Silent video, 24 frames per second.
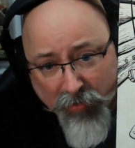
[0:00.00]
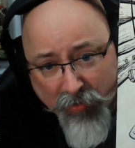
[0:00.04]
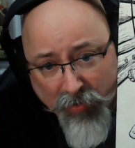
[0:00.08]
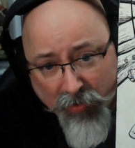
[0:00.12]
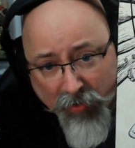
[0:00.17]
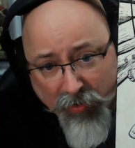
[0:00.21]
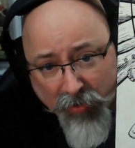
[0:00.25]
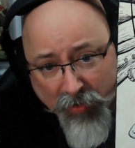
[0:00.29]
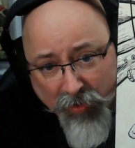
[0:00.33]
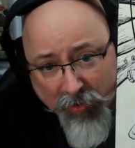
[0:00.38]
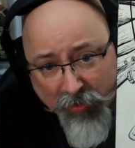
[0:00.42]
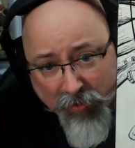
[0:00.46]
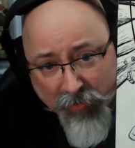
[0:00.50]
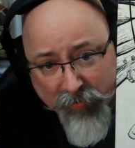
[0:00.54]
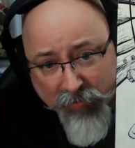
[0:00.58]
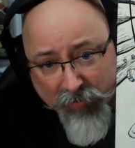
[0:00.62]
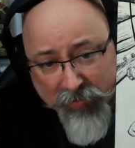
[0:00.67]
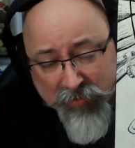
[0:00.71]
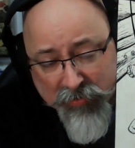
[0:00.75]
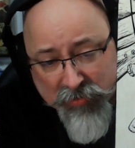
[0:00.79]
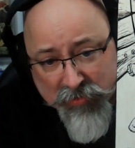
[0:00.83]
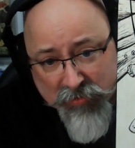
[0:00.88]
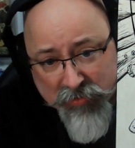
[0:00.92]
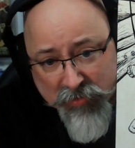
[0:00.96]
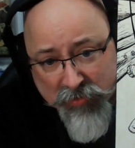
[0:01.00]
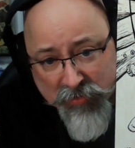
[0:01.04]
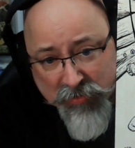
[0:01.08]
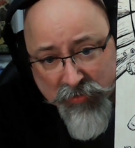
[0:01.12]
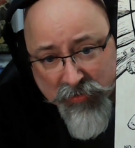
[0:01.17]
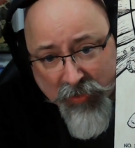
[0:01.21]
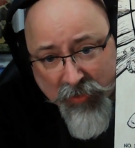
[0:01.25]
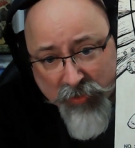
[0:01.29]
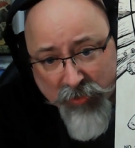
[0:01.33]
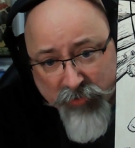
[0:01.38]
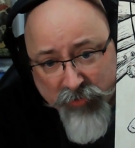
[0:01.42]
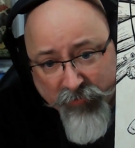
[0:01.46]
This is the
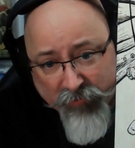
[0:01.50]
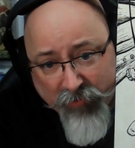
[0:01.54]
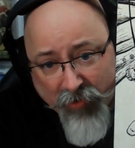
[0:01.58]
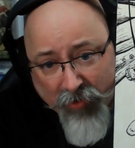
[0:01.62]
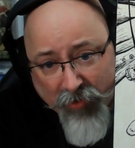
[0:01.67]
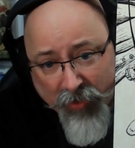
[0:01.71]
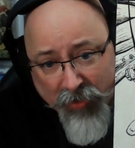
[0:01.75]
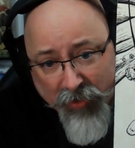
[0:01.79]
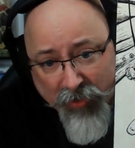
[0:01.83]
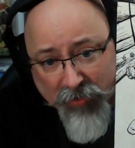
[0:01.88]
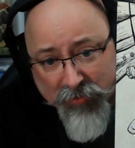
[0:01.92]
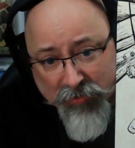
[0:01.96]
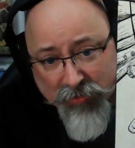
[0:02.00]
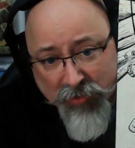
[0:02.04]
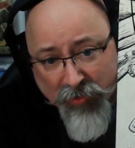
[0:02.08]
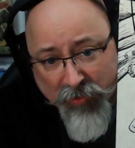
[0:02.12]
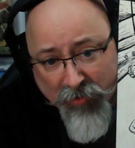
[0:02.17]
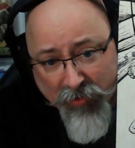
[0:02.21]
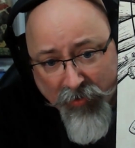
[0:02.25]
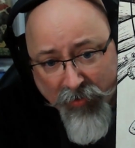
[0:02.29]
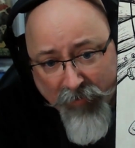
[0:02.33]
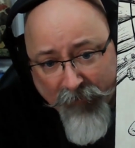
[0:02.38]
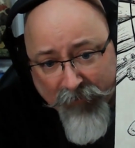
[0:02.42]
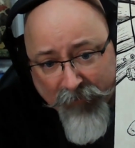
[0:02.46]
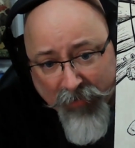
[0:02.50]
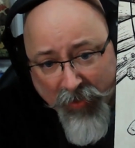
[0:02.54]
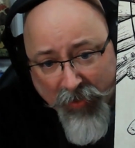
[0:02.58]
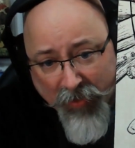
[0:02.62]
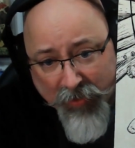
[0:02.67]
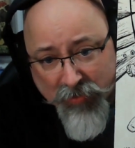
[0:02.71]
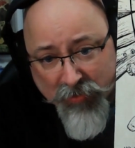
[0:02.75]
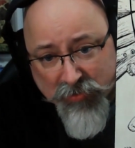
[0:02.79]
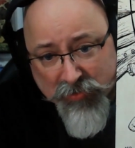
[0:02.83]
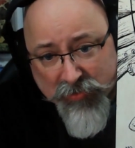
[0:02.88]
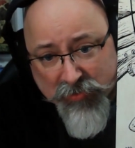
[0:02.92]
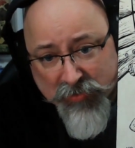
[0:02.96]
sketch variant.
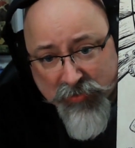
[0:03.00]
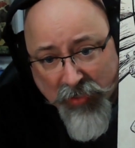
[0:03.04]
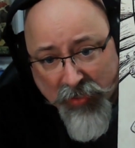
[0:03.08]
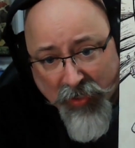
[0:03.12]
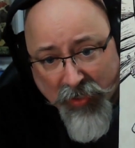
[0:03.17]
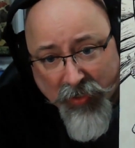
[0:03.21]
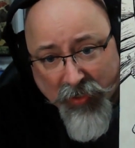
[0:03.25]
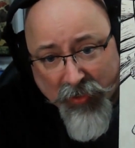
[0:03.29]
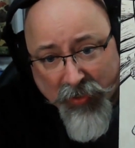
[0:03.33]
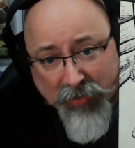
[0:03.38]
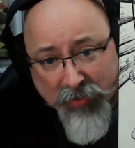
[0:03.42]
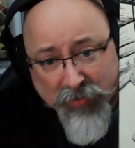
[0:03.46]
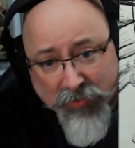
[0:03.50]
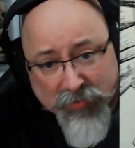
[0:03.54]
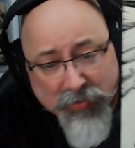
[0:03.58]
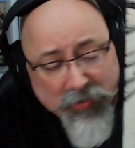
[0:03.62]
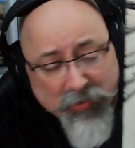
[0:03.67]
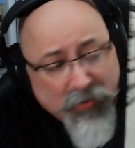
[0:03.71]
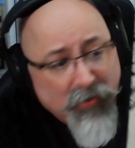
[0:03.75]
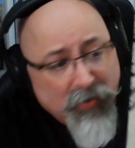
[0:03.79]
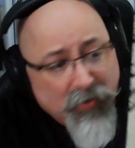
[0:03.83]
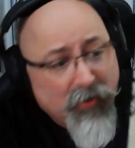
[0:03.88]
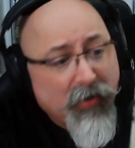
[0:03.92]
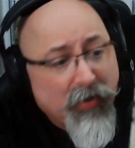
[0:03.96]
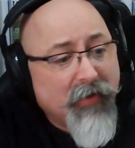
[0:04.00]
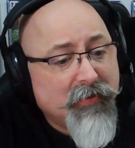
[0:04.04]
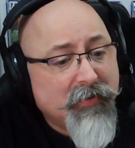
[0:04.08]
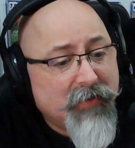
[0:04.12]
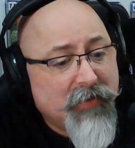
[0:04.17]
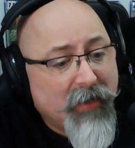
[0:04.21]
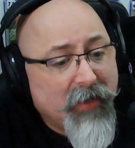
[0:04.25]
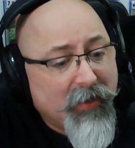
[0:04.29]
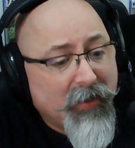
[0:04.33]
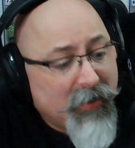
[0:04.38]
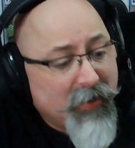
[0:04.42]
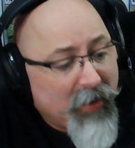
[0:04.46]
It's signed and dated.